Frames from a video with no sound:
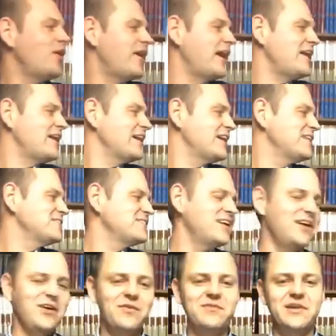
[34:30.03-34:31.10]
All right, I got to
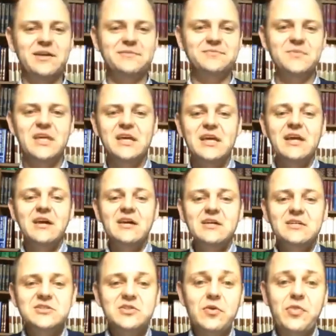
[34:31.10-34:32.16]
sign off now.
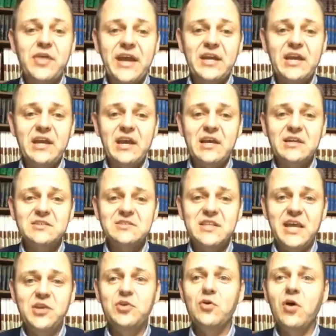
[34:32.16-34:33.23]
So thank you,
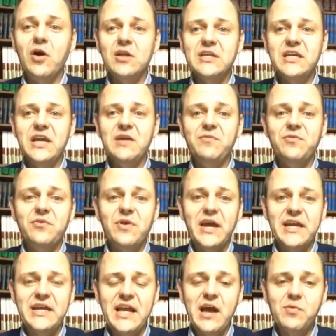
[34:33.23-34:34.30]
thank you all again for
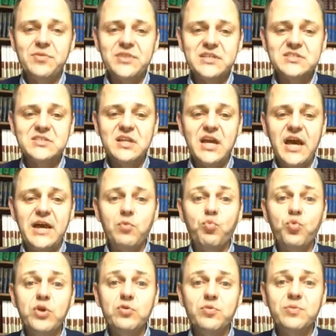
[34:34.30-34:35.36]
hanging out with us tonight.
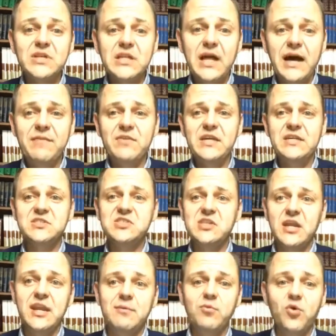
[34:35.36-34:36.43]
We will be live again
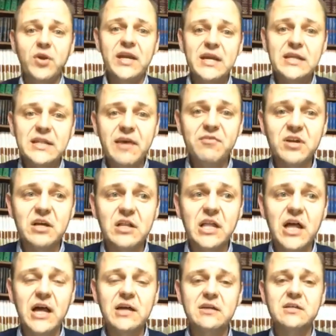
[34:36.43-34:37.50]
Sunday morning, 11
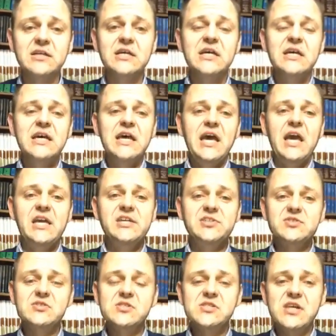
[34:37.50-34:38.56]
o'clock
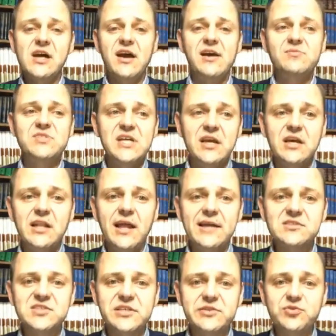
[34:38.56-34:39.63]
Eastern Time, 10
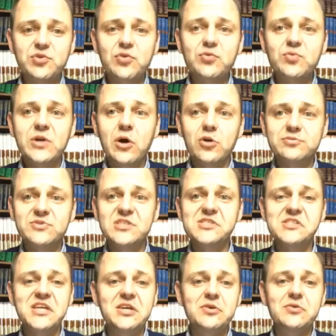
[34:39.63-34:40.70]
o'clock Central. We hope to
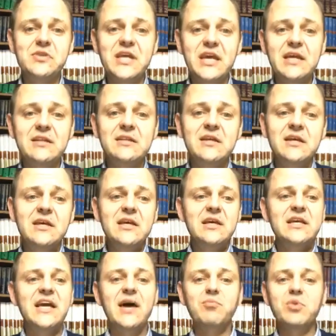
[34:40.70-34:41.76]
see you then.
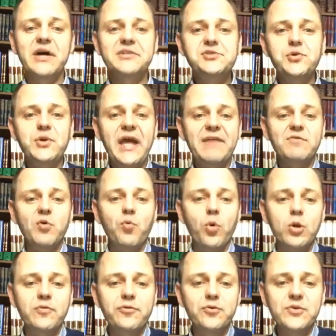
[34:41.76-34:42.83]
God bless you and have a
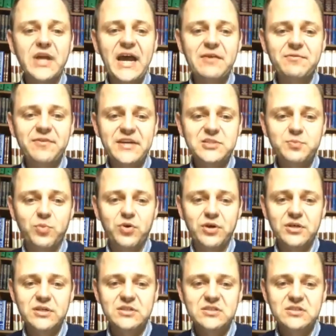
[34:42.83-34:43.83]
wonderful night, Facebook.